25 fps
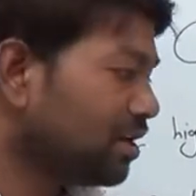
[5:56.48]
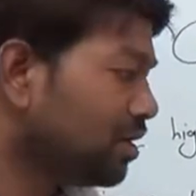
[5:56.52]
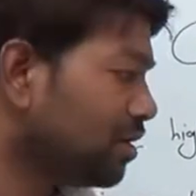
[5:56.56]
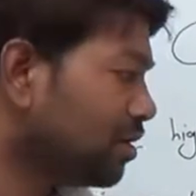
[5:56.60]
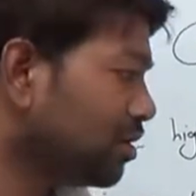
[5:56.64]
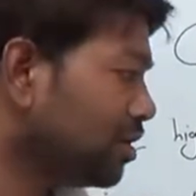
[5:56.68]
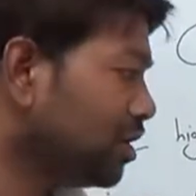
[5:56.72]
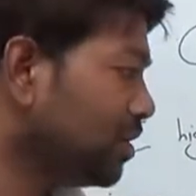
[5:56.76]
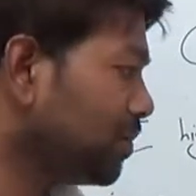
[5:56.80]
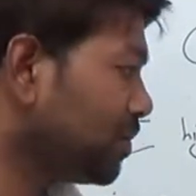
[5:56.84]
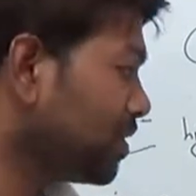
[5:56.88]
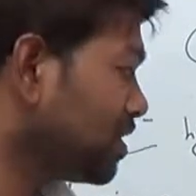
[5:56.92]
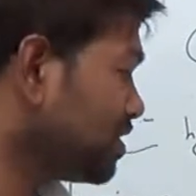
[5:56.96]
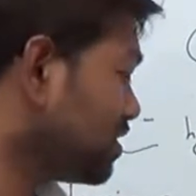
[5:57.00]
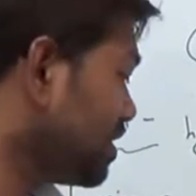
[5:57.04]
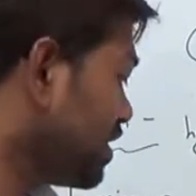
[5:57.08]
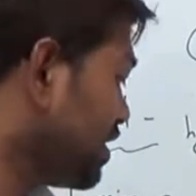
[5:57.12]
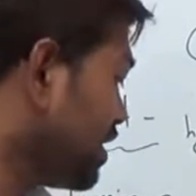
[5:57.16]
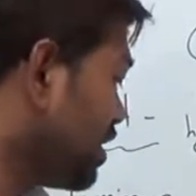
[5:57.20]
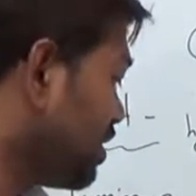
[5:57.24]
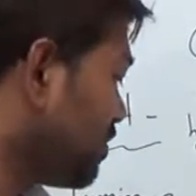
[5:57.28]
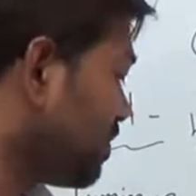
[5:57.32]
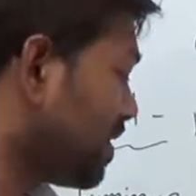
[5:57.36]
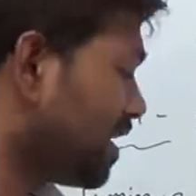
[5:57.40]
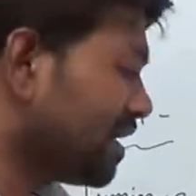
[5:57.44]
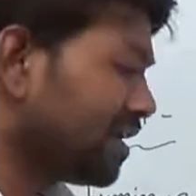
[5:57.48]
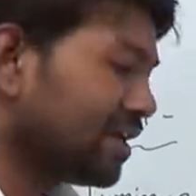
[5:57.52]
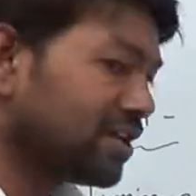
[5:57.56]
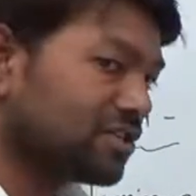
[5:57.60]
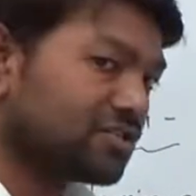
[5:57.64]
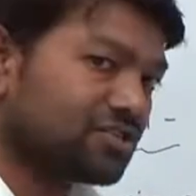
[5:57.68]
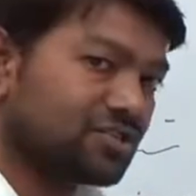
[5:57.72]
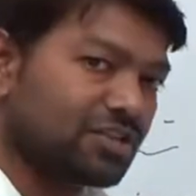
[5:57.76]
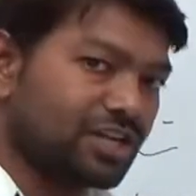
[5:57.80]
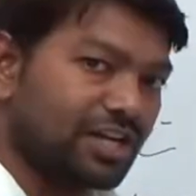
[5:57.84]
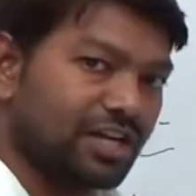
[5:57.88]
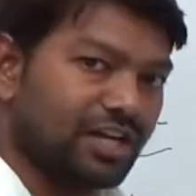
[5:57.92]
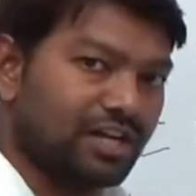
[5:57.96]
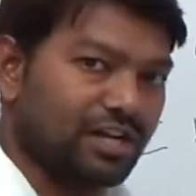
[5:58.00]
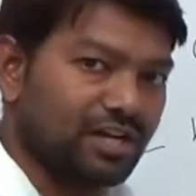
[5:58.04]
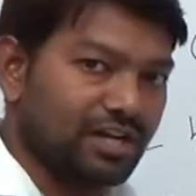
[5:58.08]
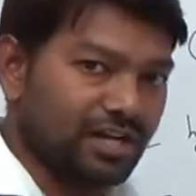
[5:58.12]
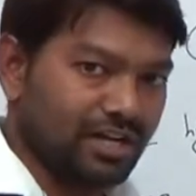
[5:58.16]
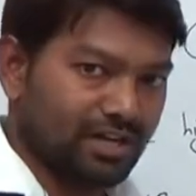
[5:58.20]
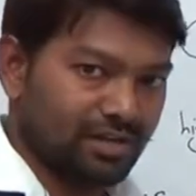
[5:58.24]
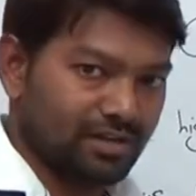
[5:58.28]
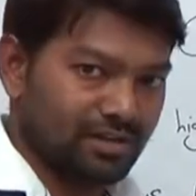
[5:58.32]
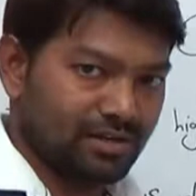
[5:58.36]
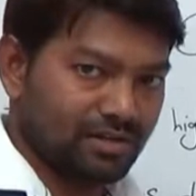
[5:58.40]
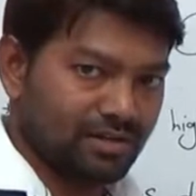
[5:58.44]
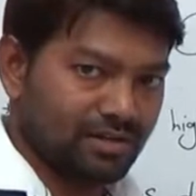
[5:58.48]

represented by a straight line,